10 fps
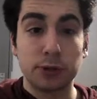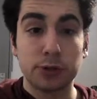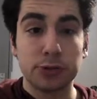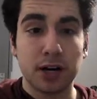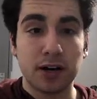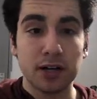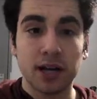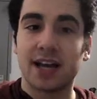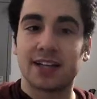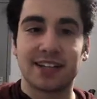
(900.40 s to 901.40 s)
cool dog
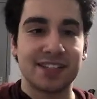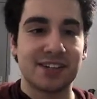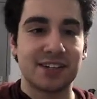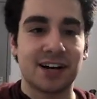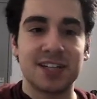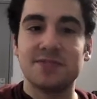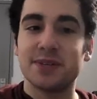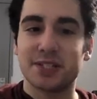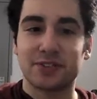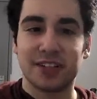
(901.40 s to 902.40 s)
and gets on lots of
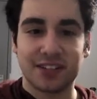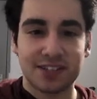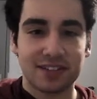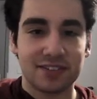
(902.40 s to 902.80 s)
mysteries.